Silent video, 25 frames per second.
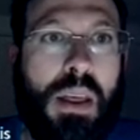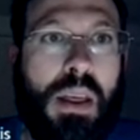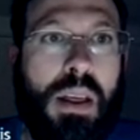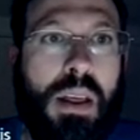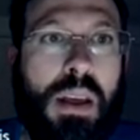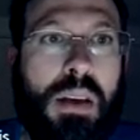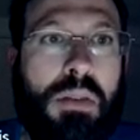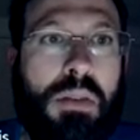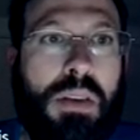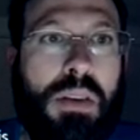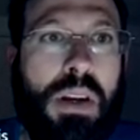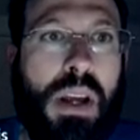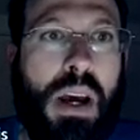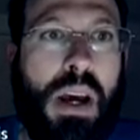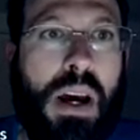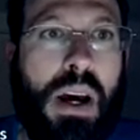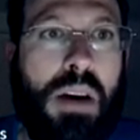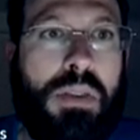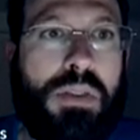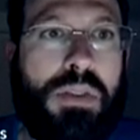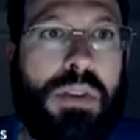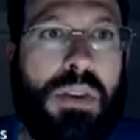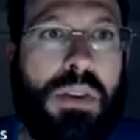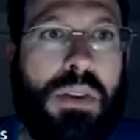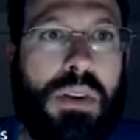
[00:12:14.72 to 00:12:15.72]
even
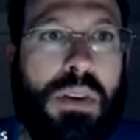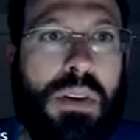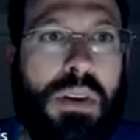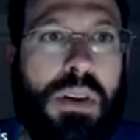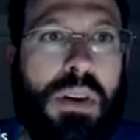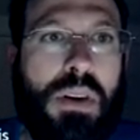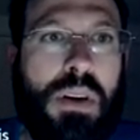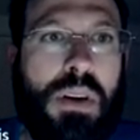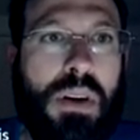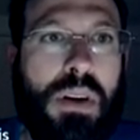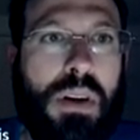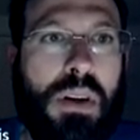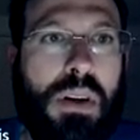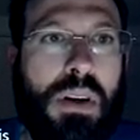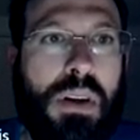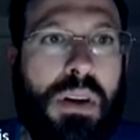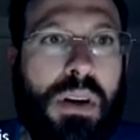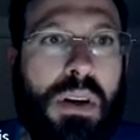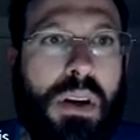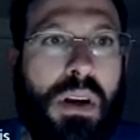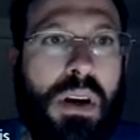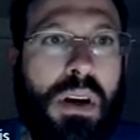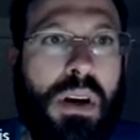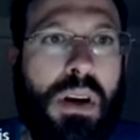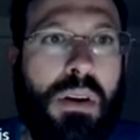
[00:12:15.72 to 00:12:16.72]
after
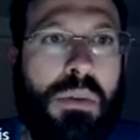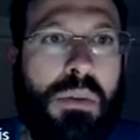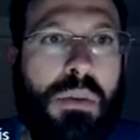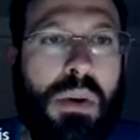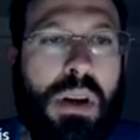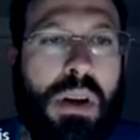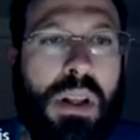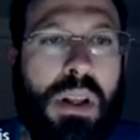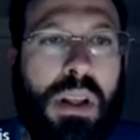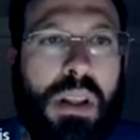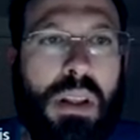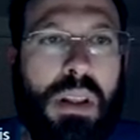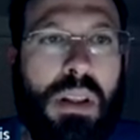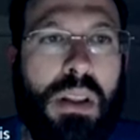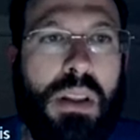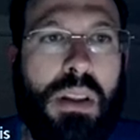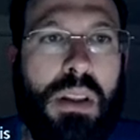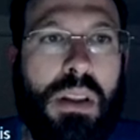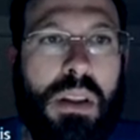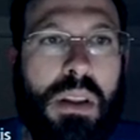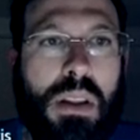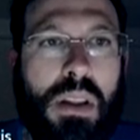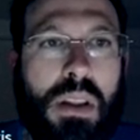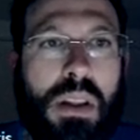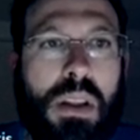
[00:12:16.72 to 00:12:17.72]
running
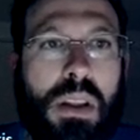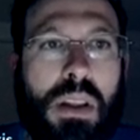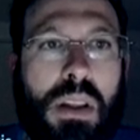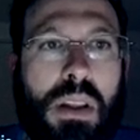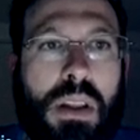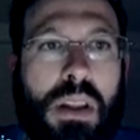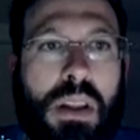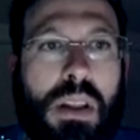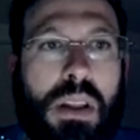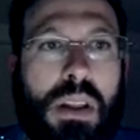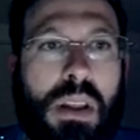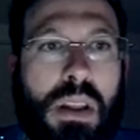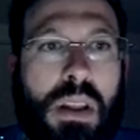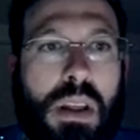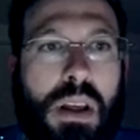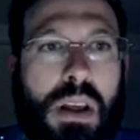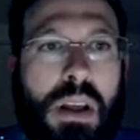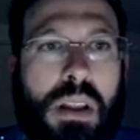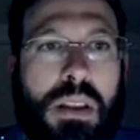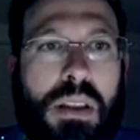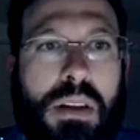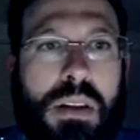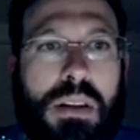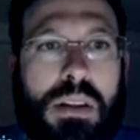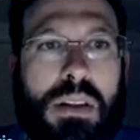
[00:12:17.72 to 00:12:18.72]

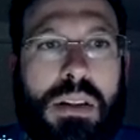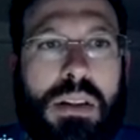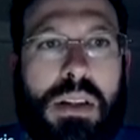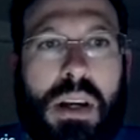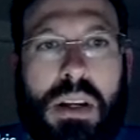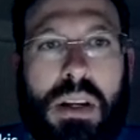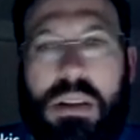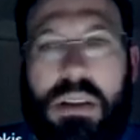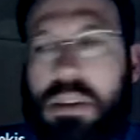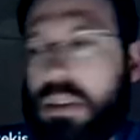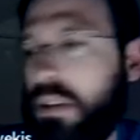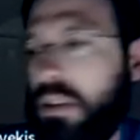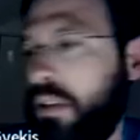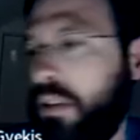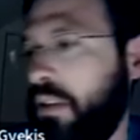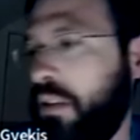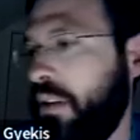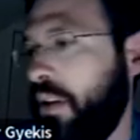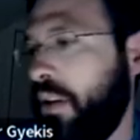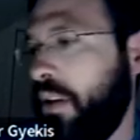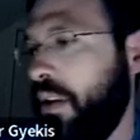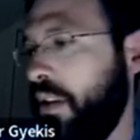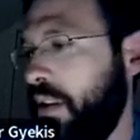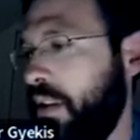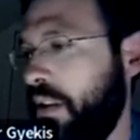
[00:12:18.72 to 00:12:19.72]
the detector, you
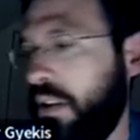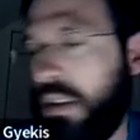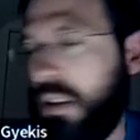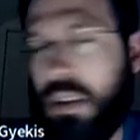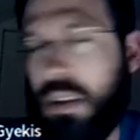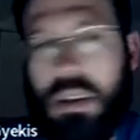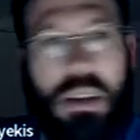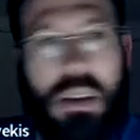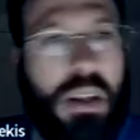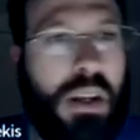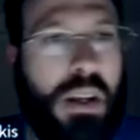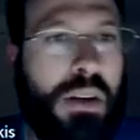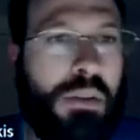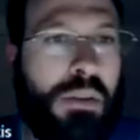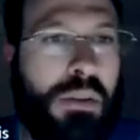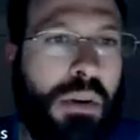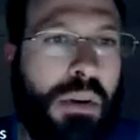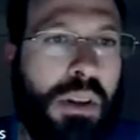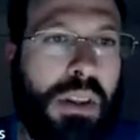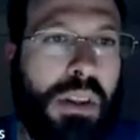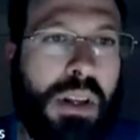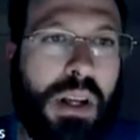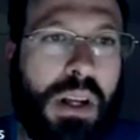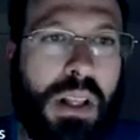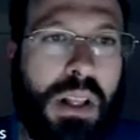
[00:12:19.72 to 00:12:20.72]
can then
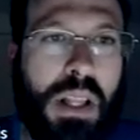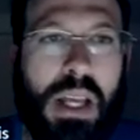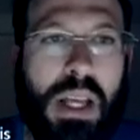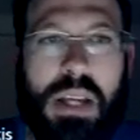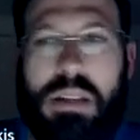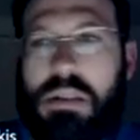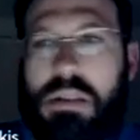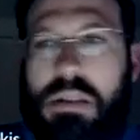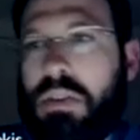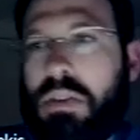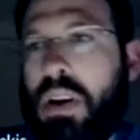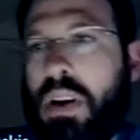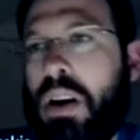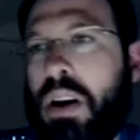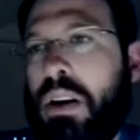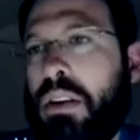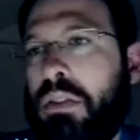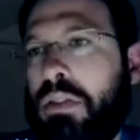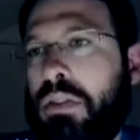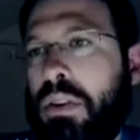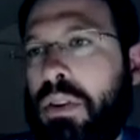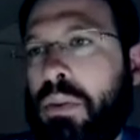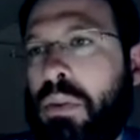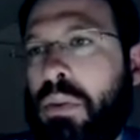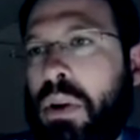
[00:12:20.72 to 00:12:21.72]
run the classifier
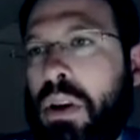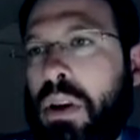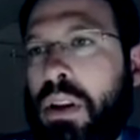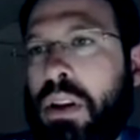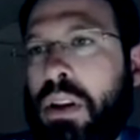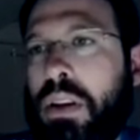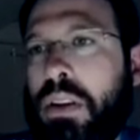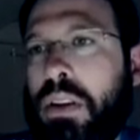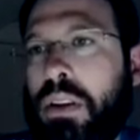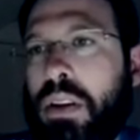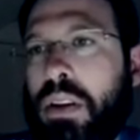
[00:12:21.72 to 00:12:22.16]
if you want.